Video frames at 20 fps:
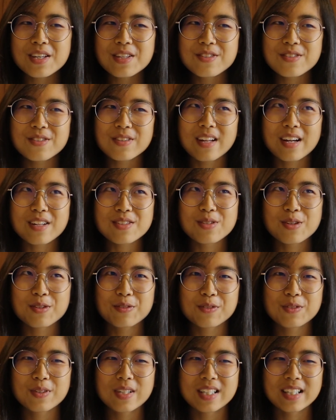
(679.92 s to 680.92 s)
So that's all
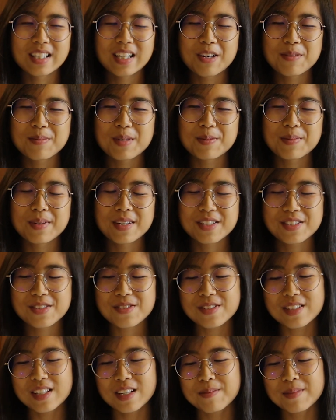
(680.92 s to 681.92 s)
for reading out my
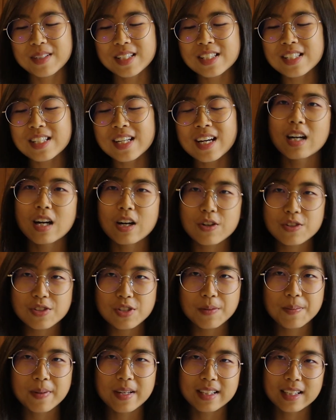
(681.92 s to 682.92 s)
personal statement. I'll
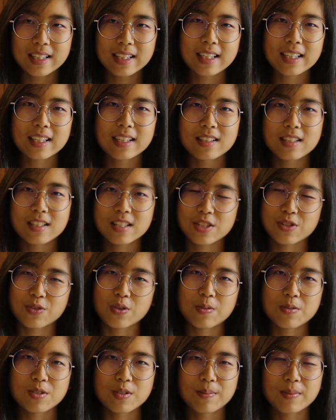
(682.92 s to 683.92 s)
also put the link in the
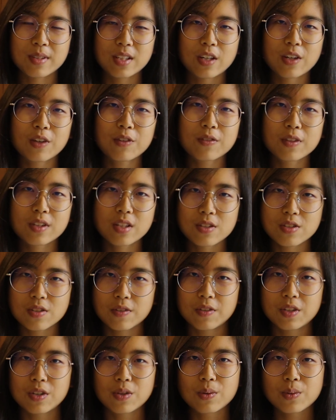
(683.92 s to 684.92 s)
description below for those
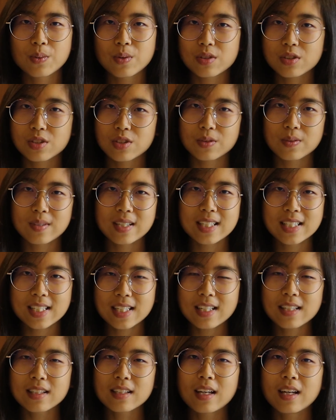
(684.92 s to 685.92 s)
of you who want to read
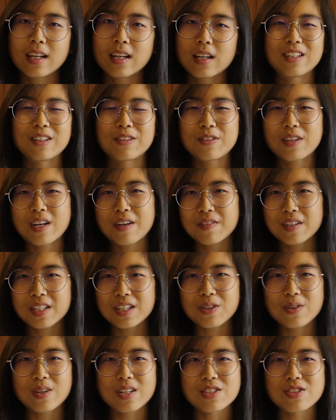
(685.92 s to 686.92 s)
it. If you have any
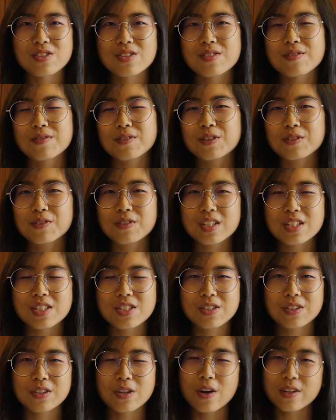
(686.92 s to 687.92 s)
questions, feel free
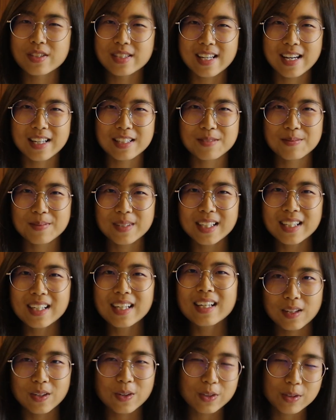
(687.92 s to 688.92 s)
to contact me.
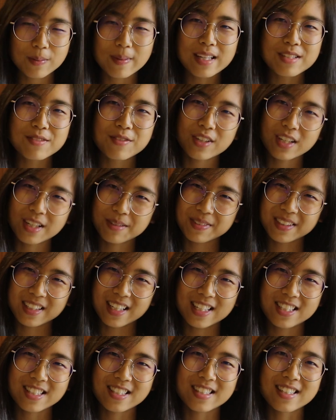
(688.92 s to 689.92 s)
All the best for your
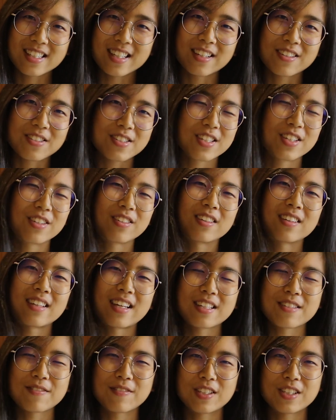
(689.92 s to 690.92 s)
applications, and I'll see you in the
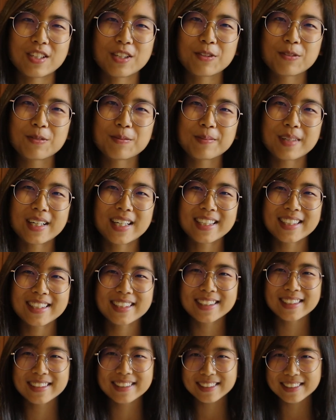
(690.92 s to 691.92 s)
next video.
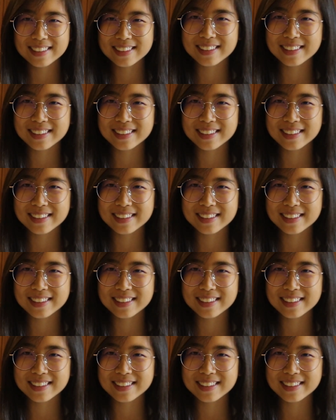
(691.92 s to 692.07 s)
Bye!